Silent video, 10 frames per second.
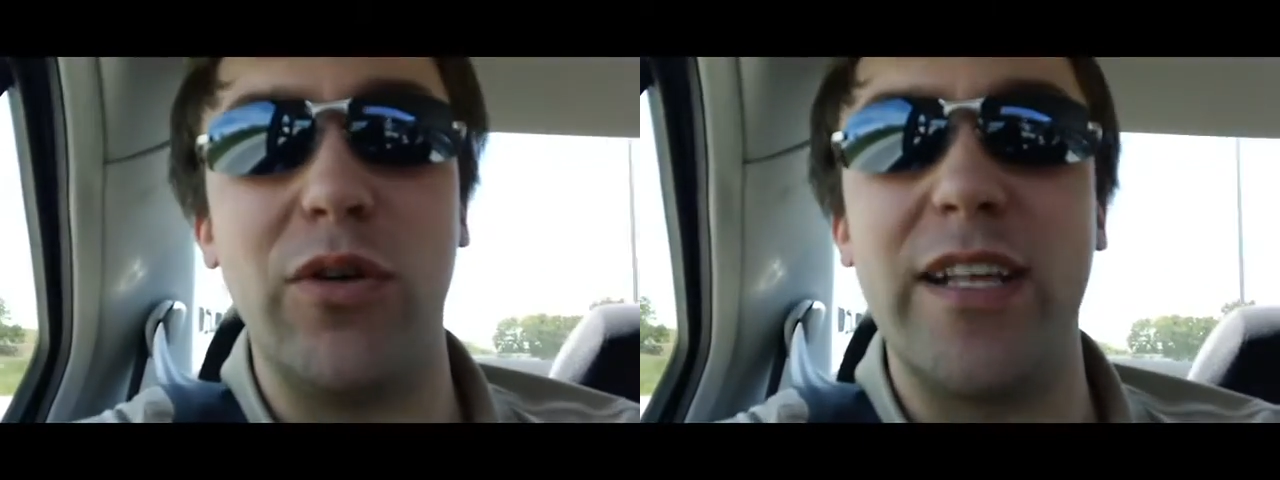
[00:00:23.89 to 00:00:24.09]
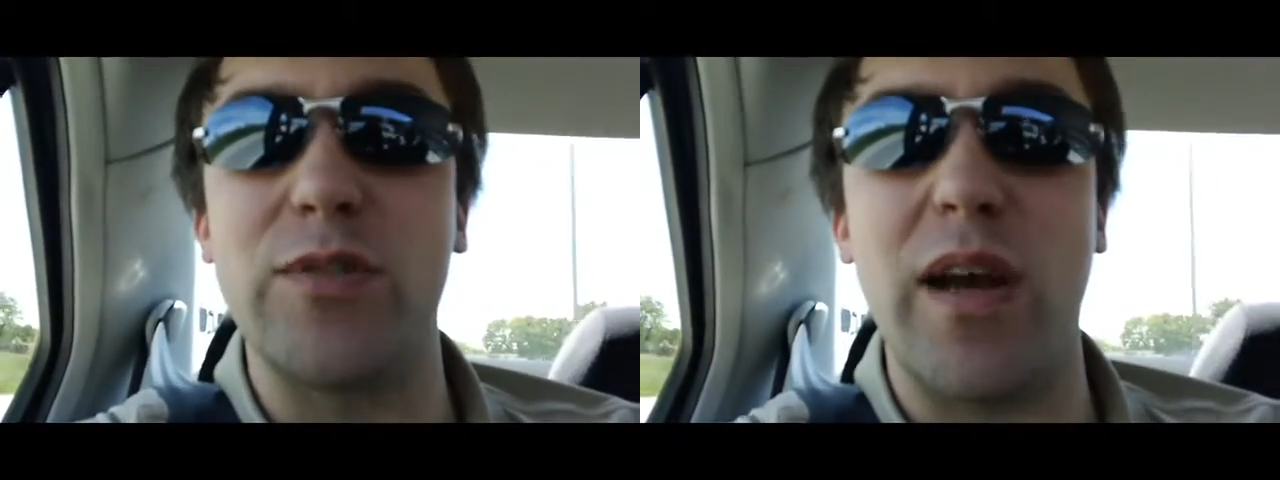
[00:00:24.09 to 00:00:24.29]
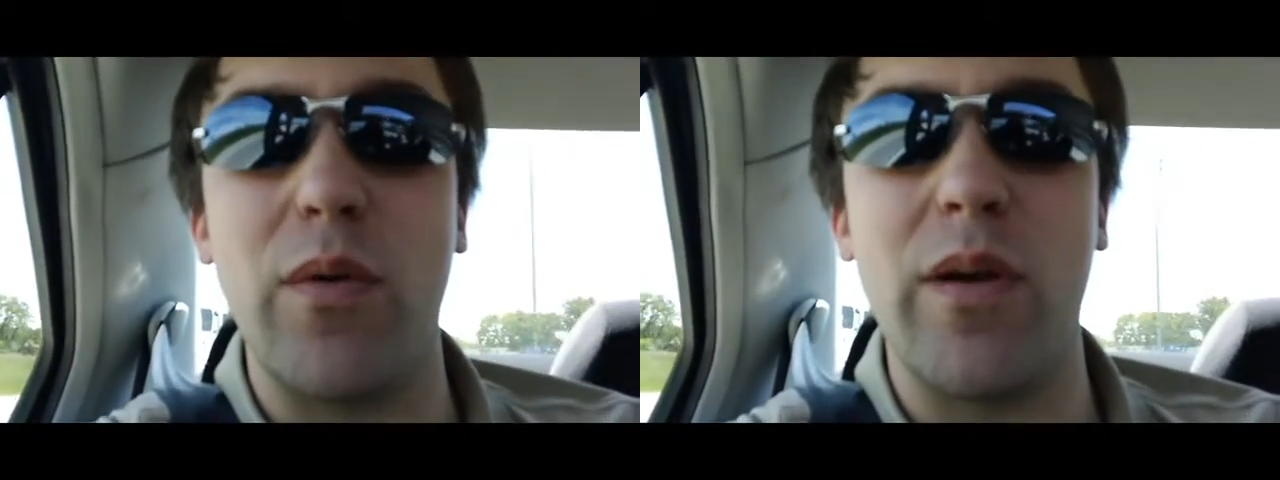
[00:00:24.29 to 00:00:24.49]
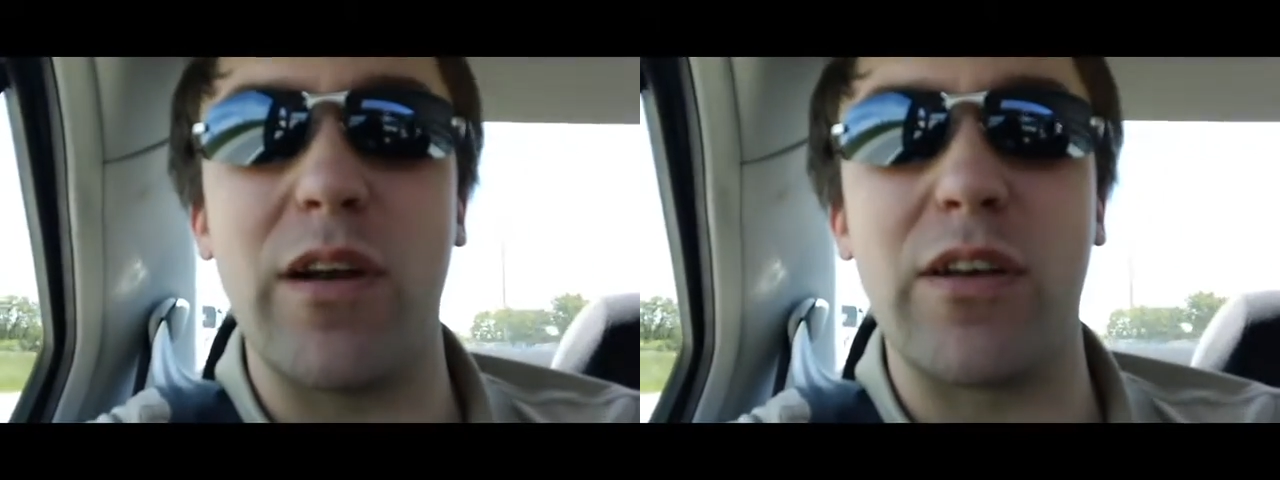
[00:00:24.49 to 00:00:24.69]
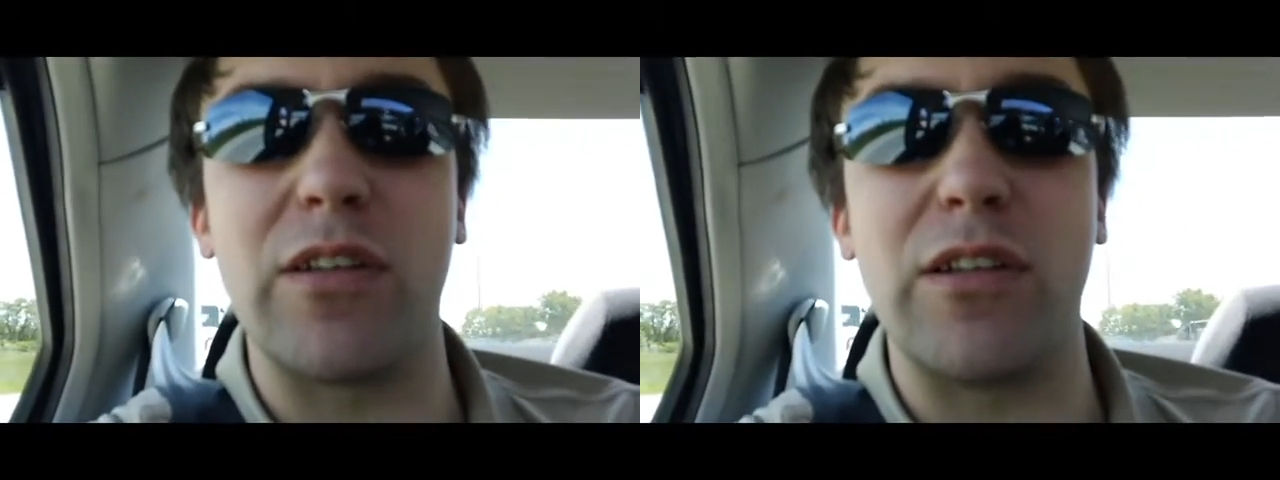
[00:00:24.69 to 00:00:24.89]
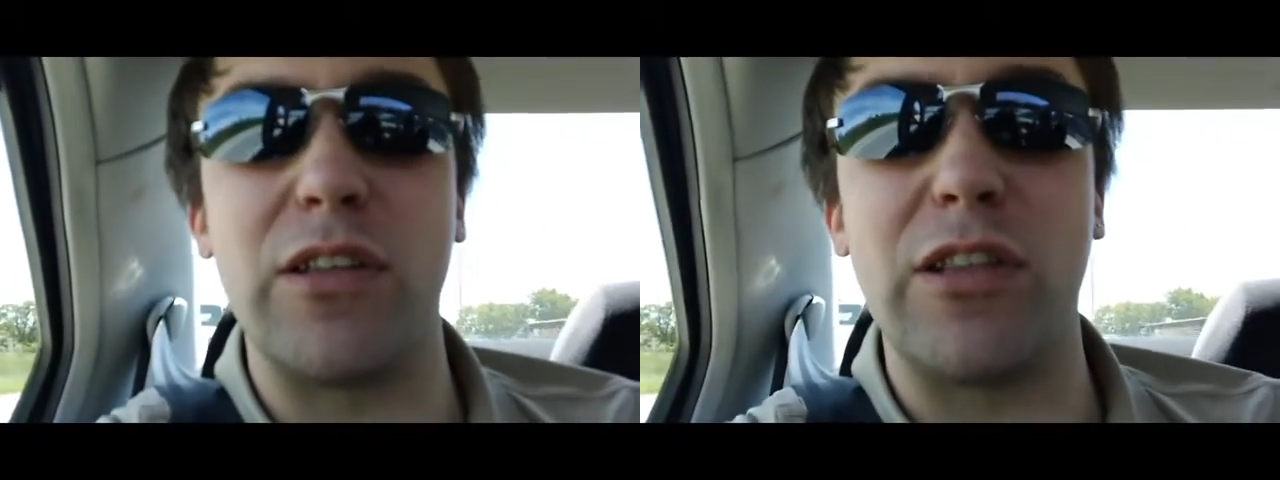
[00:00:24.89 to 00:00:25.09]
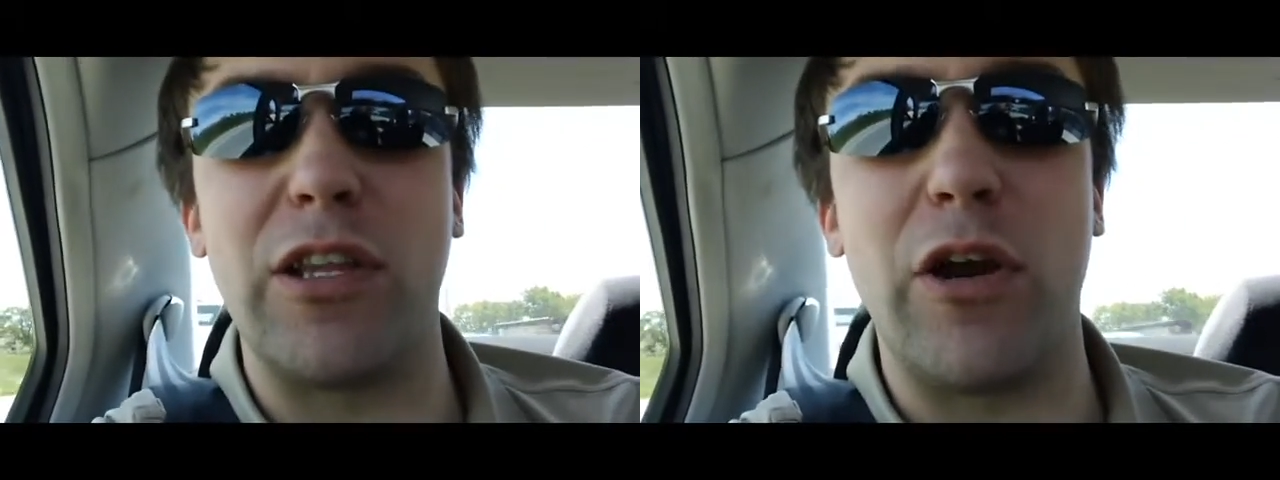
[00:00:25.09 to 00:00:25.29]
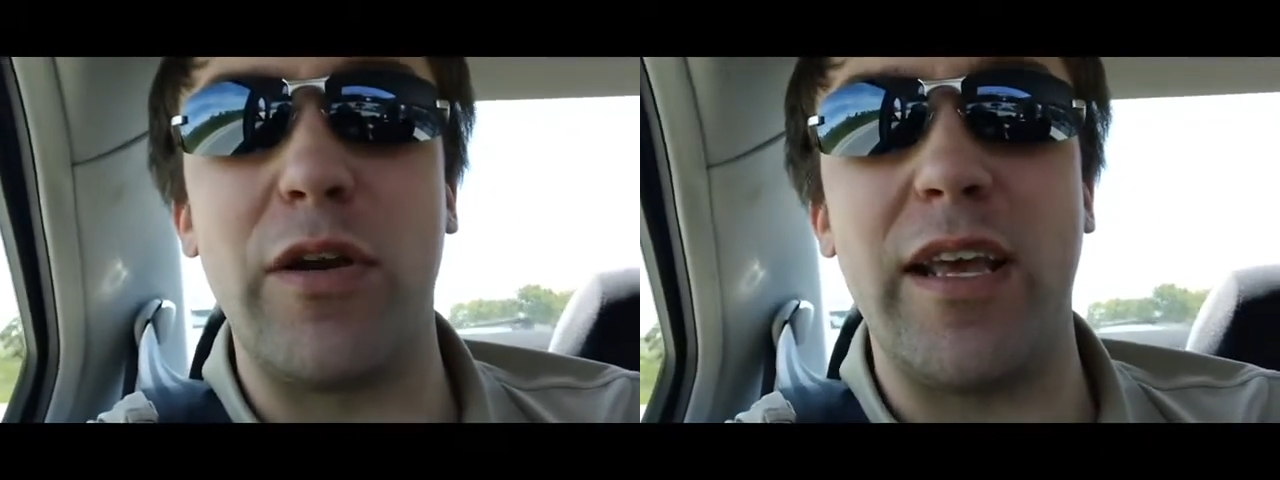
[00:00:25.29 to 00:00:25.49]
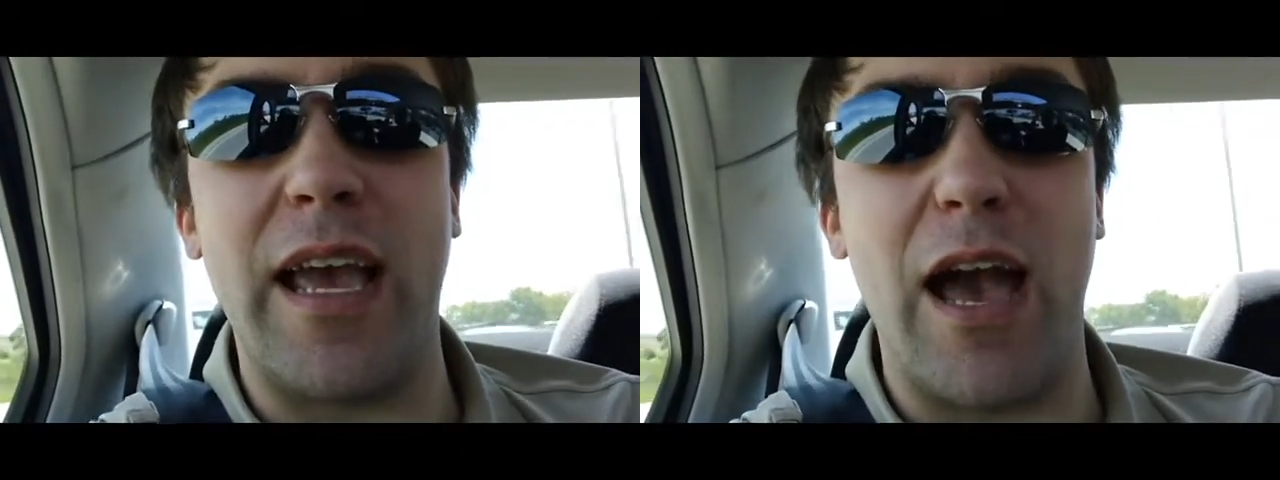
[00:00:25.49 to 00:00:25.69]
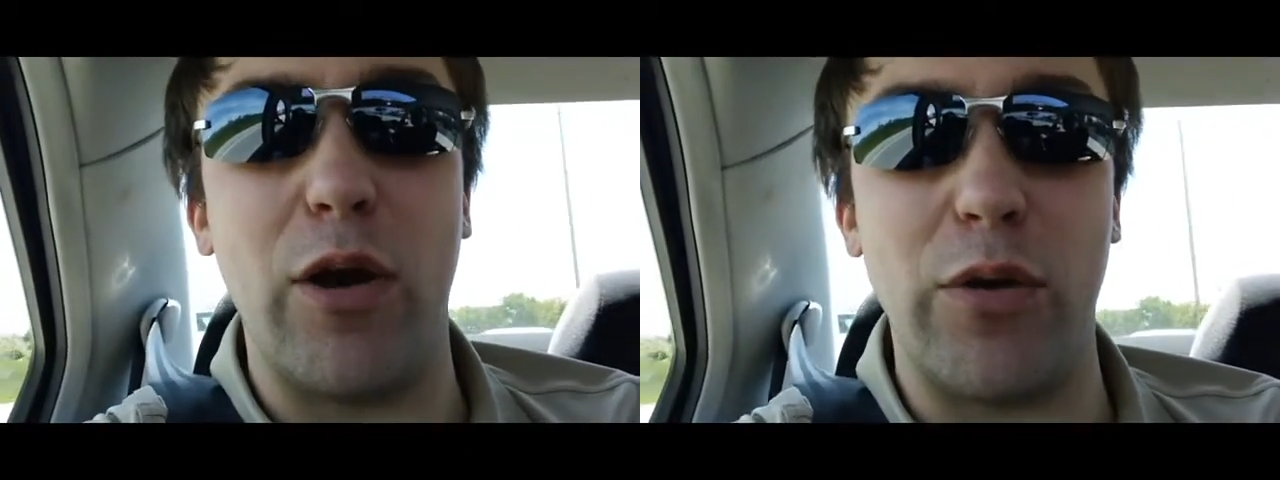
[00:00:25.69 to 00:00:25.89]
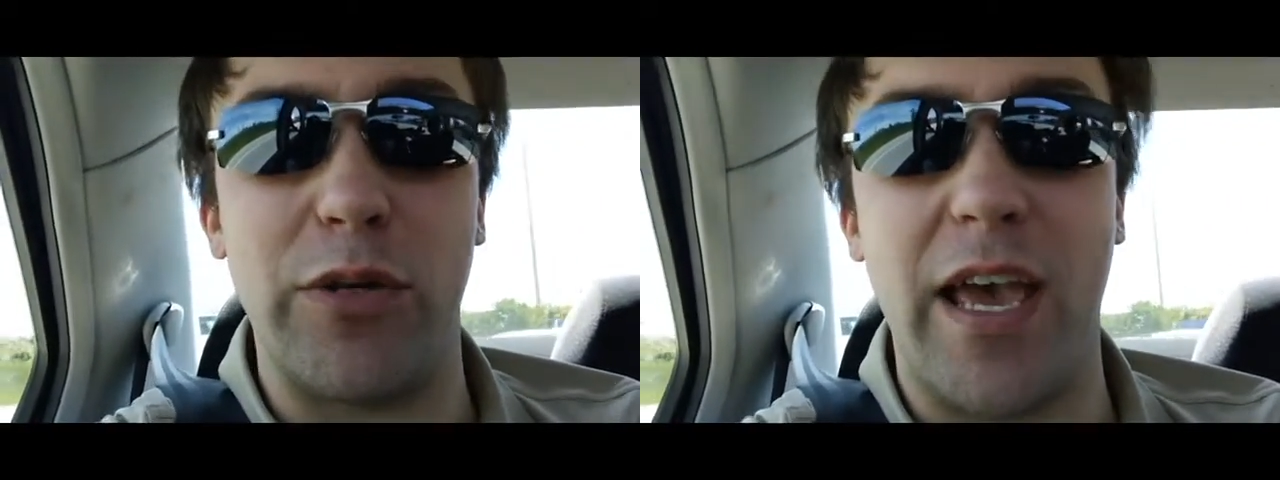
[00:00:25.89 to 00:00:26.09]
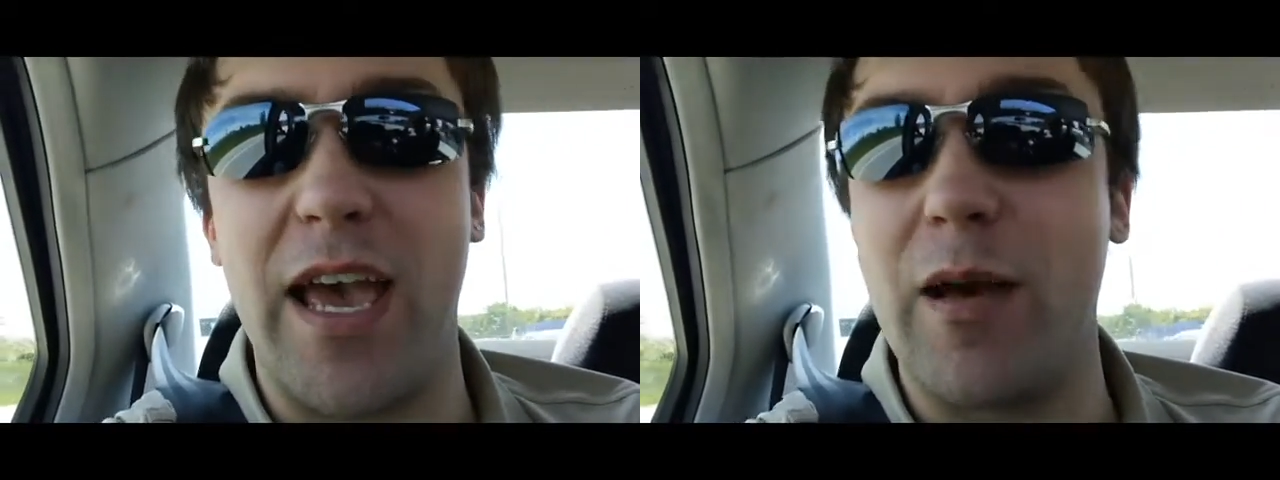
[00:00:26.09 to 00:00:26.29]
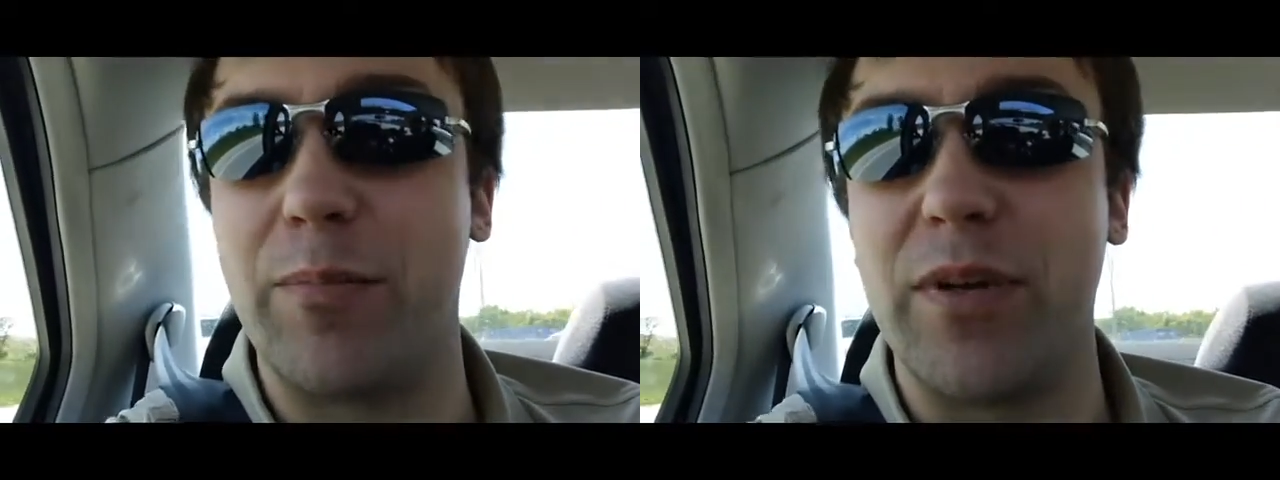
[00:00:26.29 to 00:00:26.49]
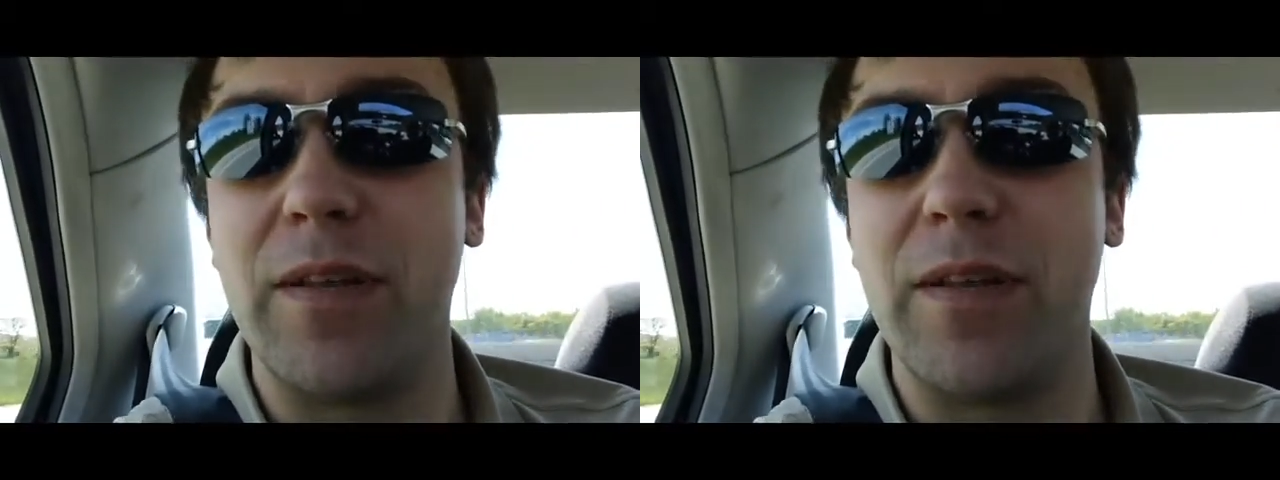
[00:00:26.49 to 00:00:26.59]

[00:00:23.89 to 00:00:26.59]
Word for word: That's right, we're learning how to camp.